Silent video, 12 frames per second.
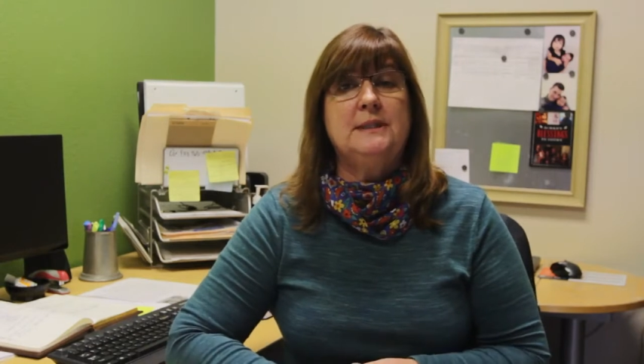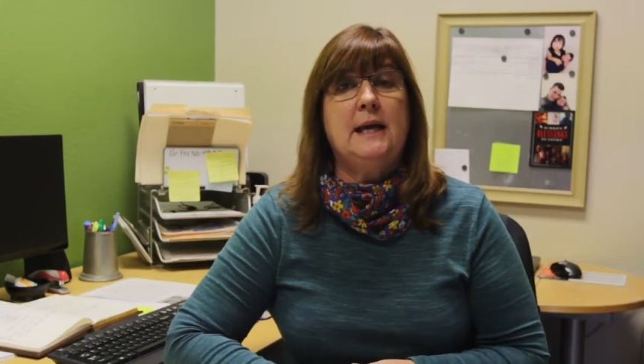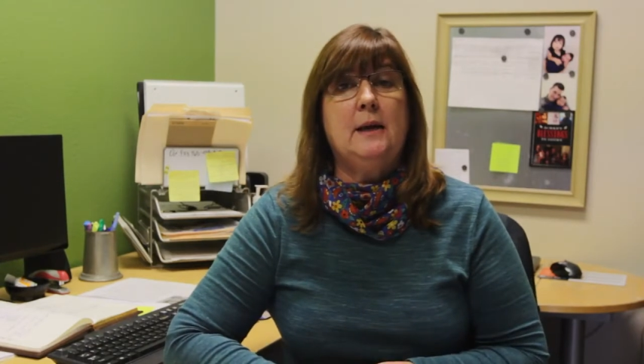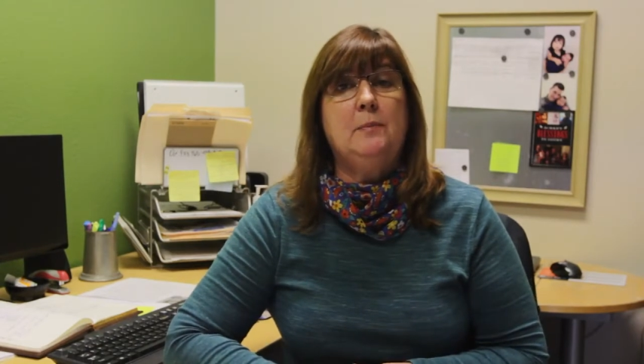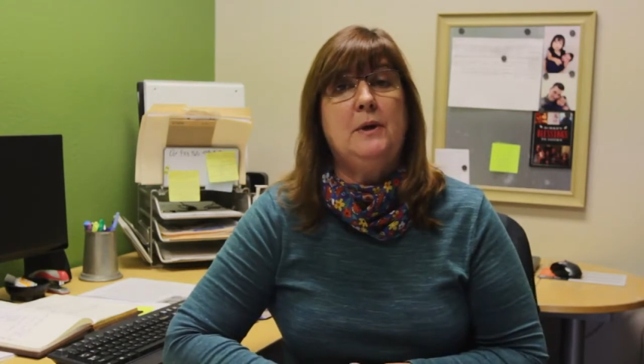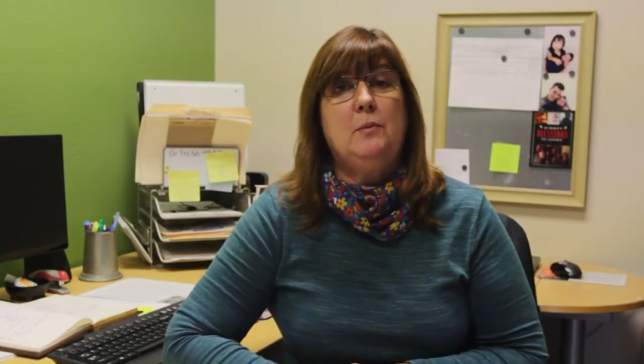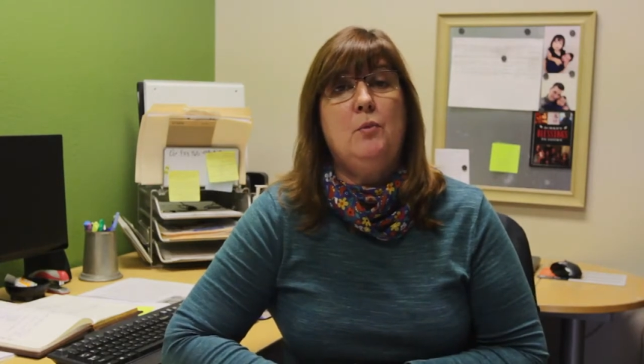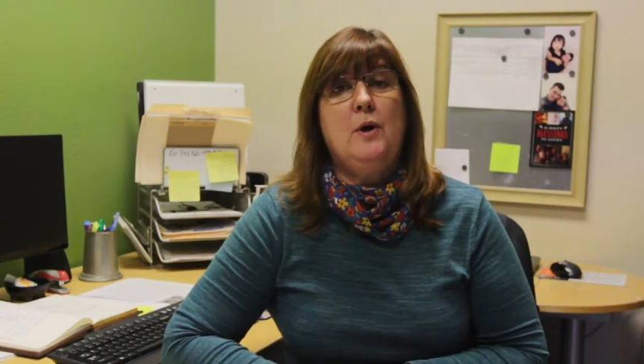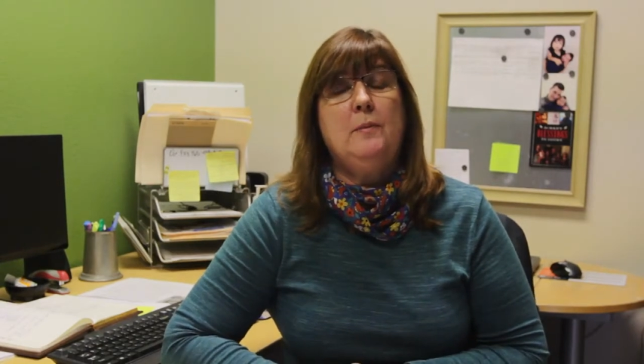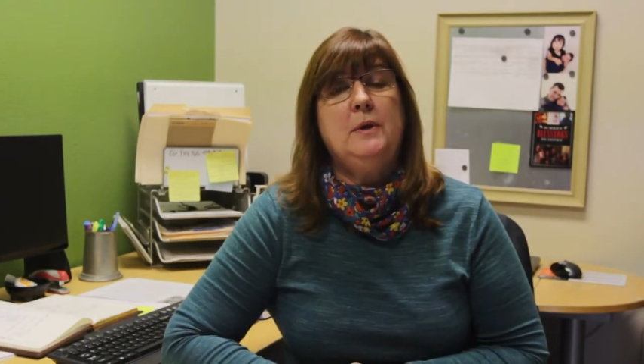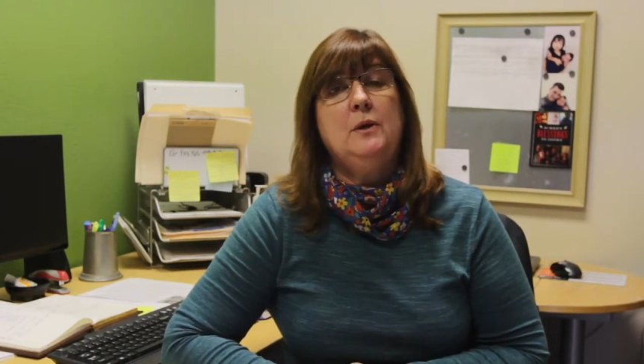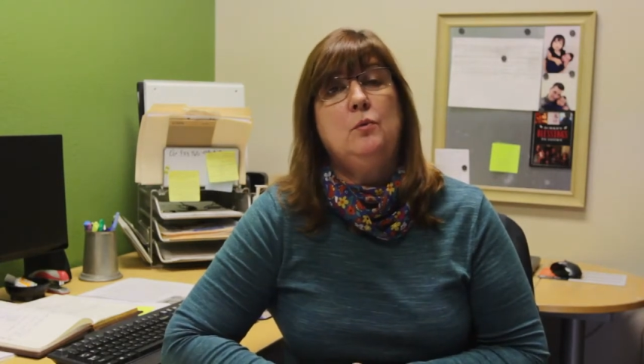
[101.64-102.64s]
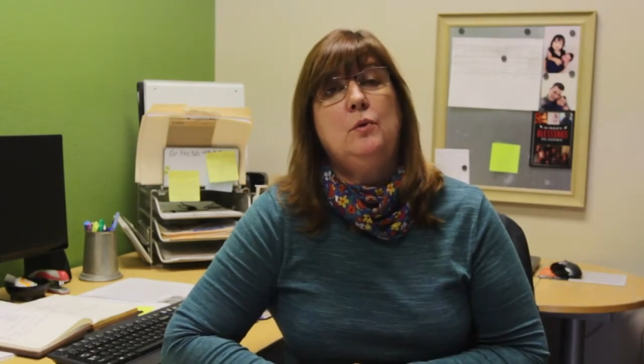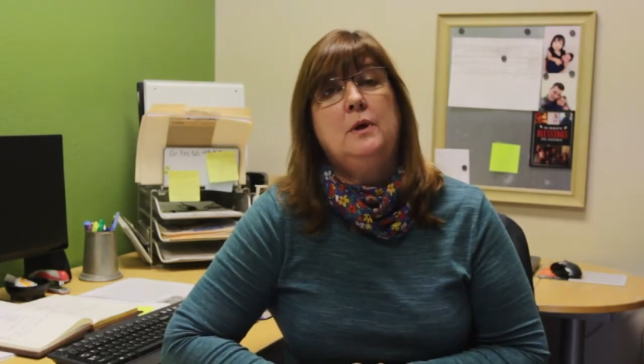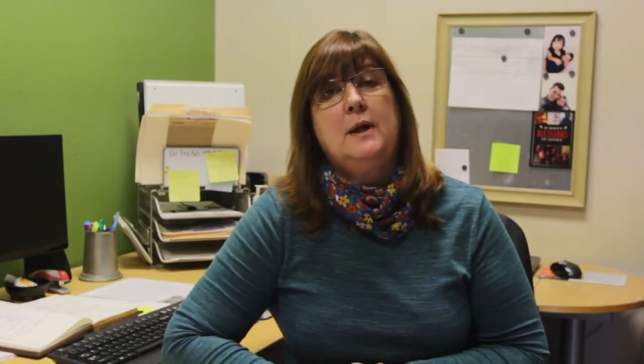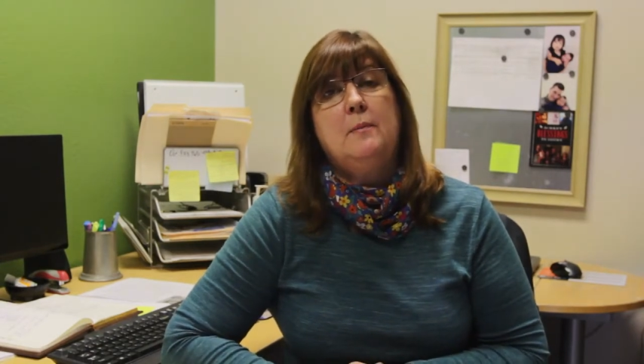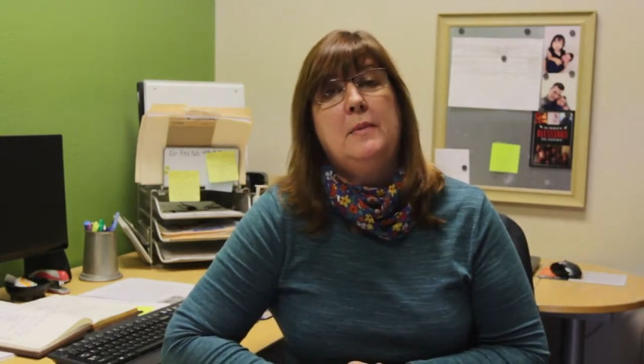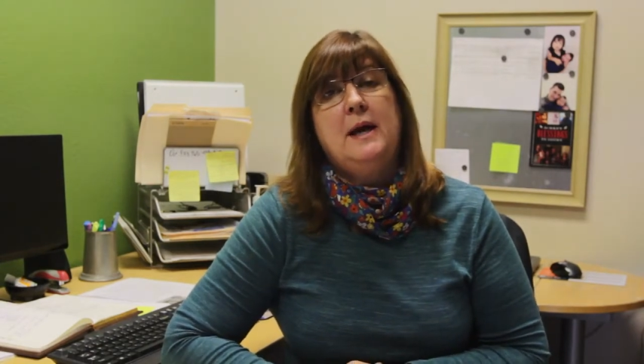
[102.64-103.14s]
set up an appointment. We'll
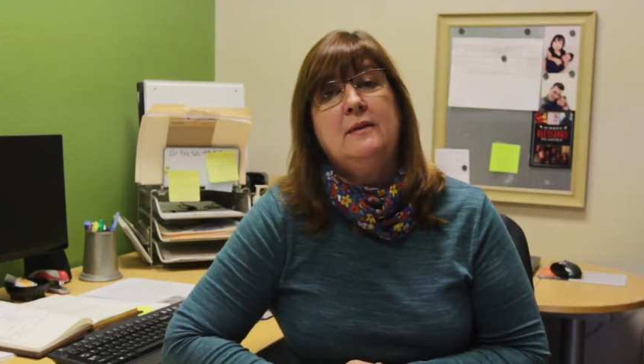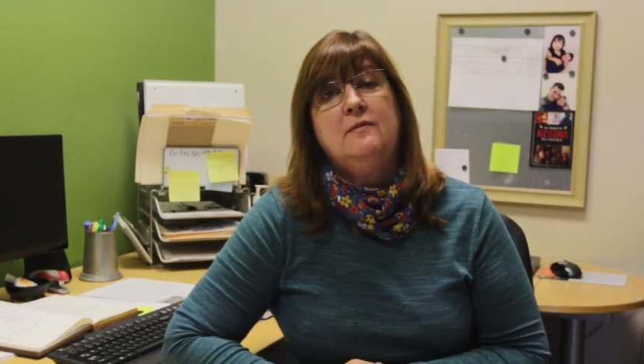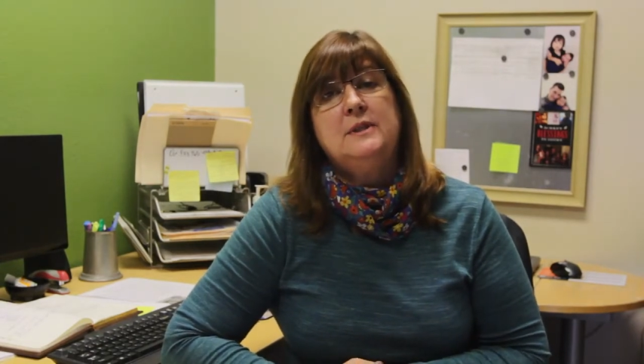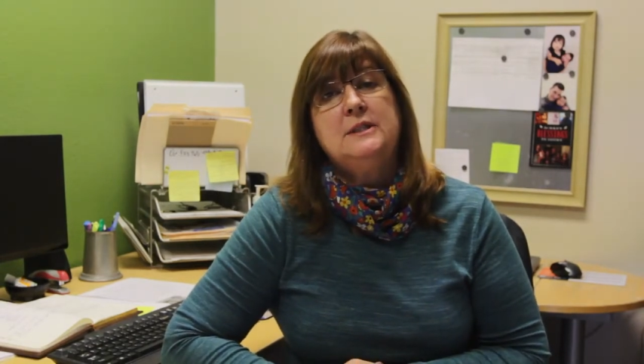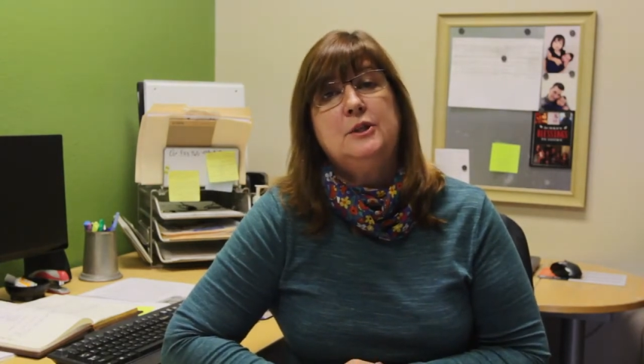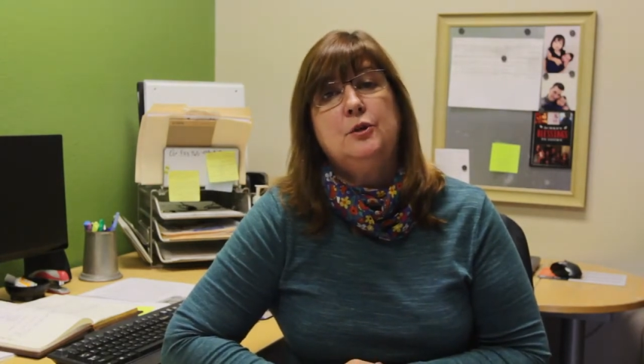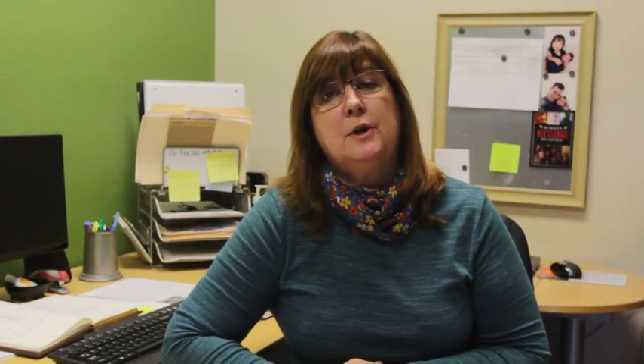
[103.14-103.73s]
come by and visit